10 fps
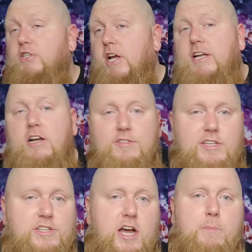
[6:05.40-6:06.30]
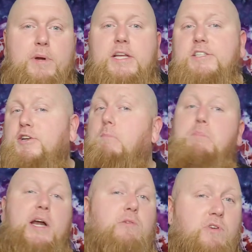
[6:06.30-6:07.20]
Check out these companies. Your
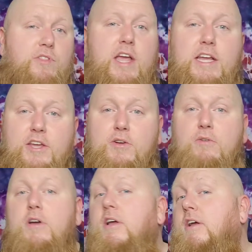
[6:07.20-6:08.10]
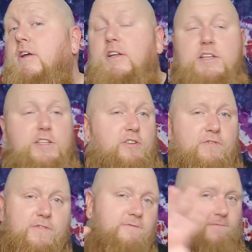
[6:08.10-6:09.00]
beard will thank you. You're
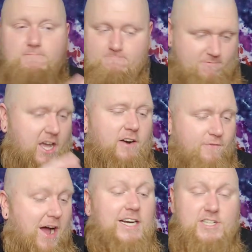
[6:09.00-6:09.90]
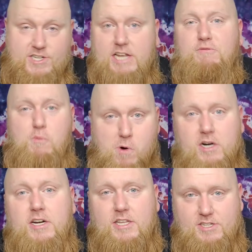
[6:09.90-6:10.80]
going to find a scent from
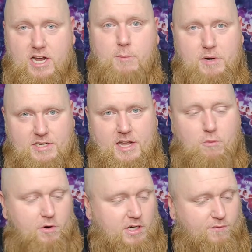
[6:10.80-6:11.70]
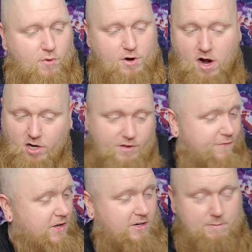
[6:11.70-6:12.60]
one of these companies that works for you. All the
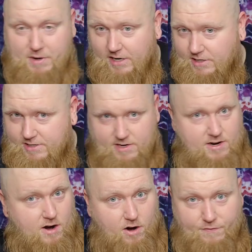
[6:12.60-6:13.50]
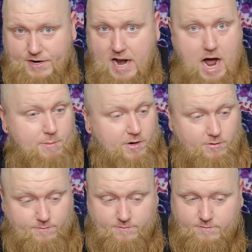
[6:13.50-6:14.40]
feel-in beards are
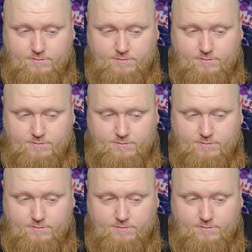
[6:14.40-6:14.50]
phenomenal.